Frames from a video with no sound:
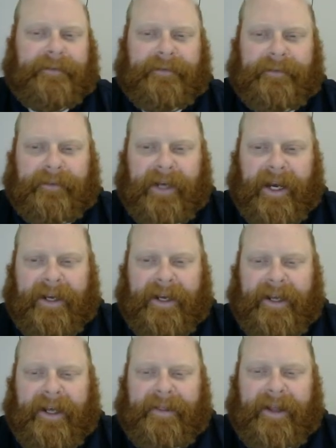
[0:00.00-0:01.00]
Okay,
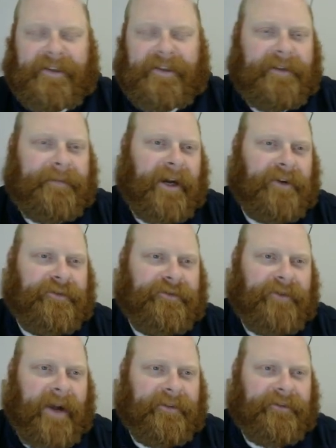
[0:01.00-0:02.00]
that's going to be our
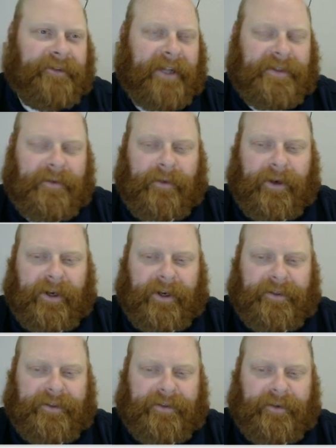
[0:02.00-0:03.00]
trench. That's what we're
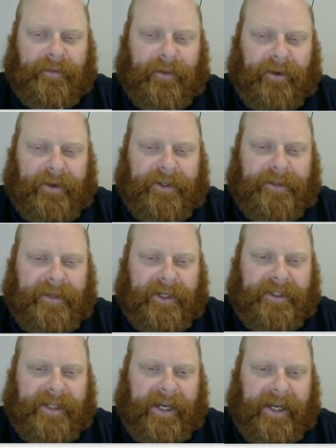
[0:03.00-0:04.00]
going to do. We're going to
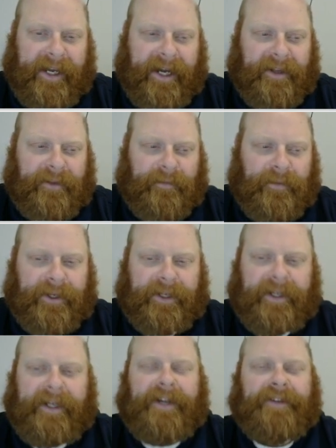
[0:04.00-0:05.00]
be taking out of the wood.
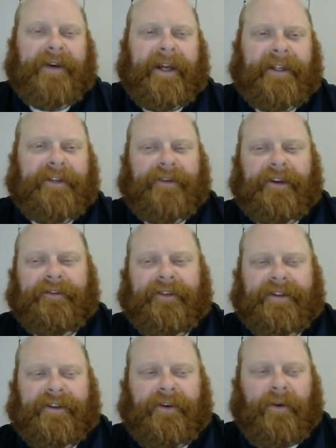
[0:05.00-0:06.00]
So again, the trench
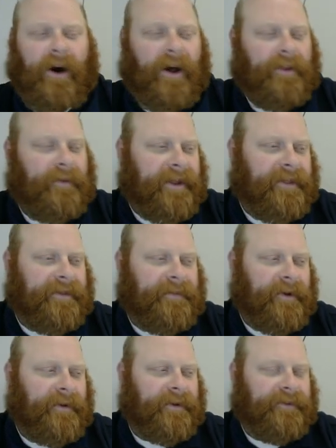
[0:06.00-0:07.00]
doesn't go all the way
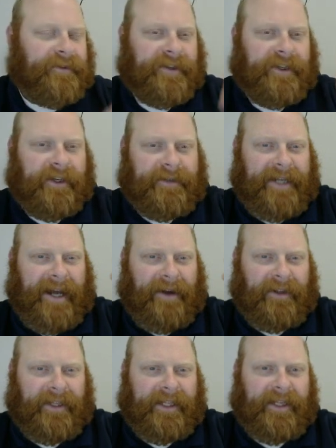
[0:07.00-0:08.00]
through. It's just going to go
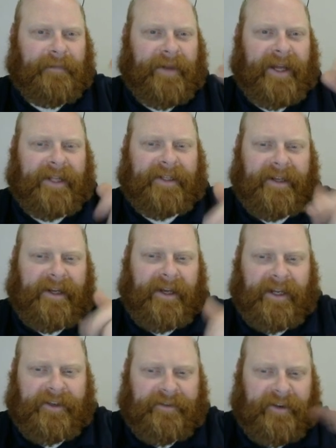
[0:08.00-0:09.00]
down a little bit
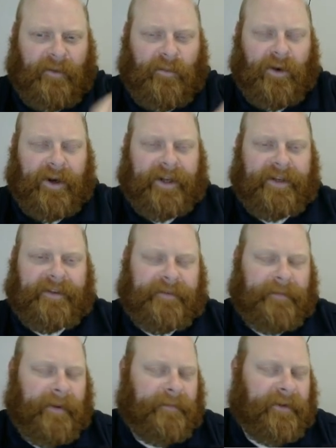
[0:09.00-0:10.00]
into our wood.
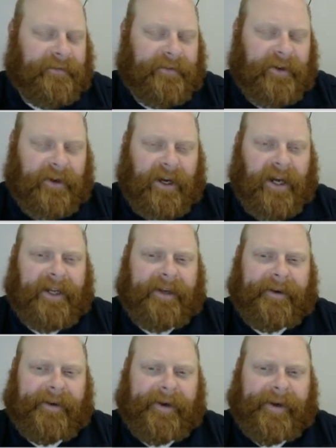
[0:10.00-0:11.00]
Remember, if you're
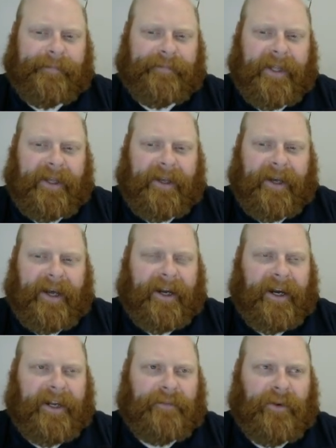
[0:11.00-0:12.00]
cutting on a
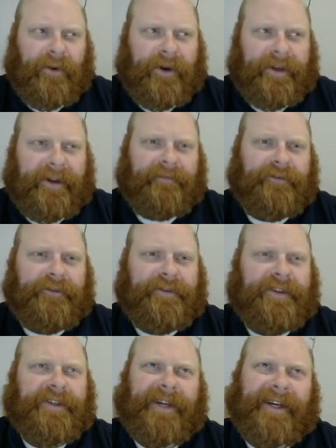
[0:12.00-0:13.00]
cutting board, you have
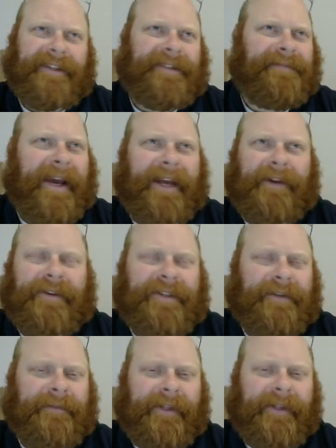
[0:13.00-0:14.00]
juices like a tomato or
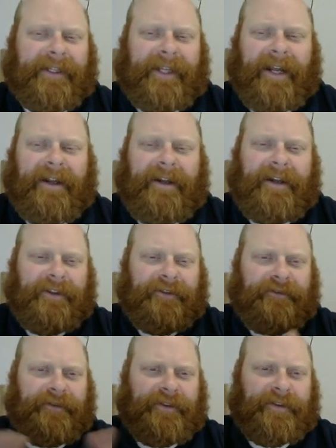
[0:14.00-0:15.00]
something like that.
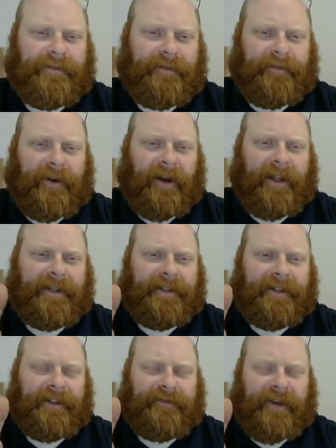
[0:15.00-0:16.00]
The juices will fall
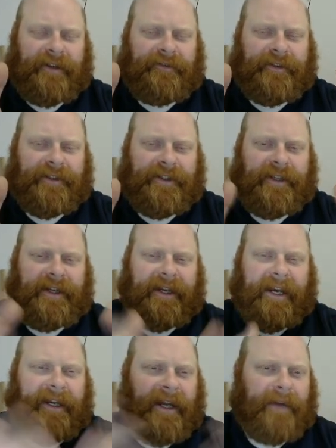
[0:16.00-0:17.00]
into the trenches
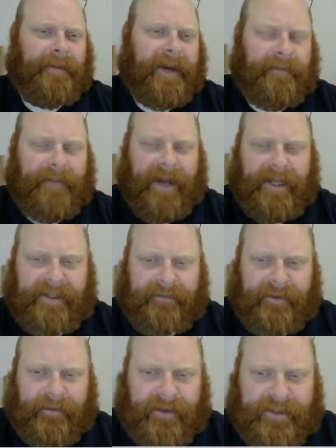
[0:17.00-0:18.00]
and not make a mess
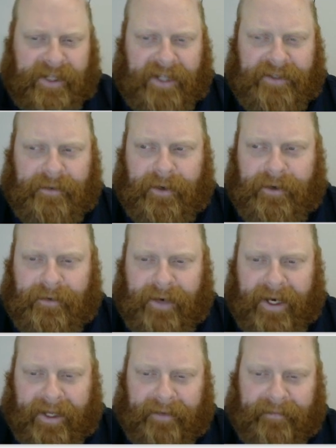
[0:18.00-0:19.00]
everywhere. So that's what we're
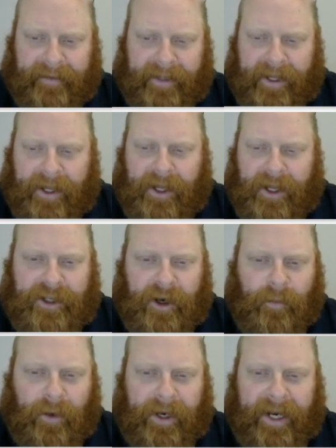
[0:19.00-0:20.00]
creating.
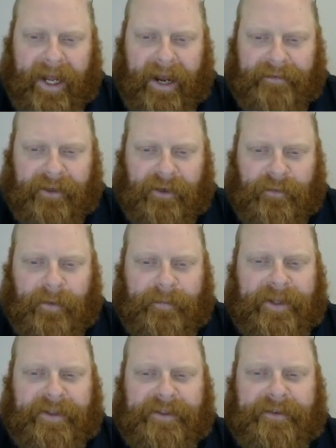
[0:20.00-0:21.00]
So we're going to have to
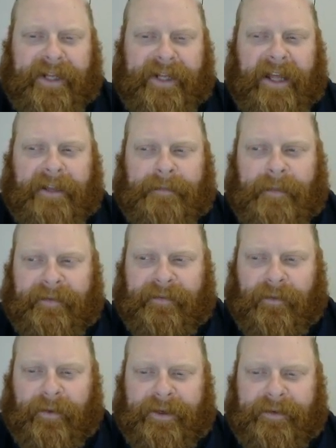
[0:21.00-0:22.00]
group these two together. But
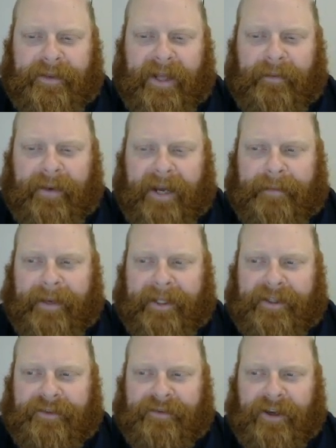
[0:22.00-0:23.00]
before we do that, we got to
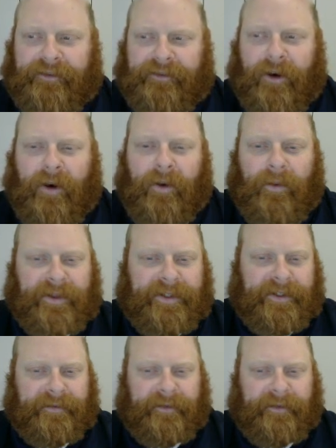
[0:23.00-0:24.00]
make this trench a hole
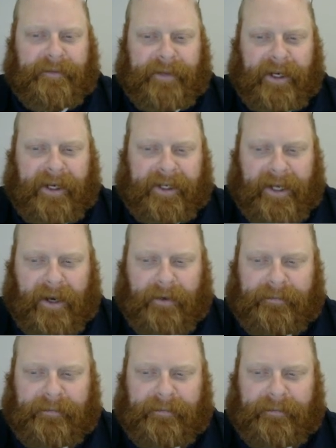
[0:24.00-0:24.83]
since we're going to be cutting it out.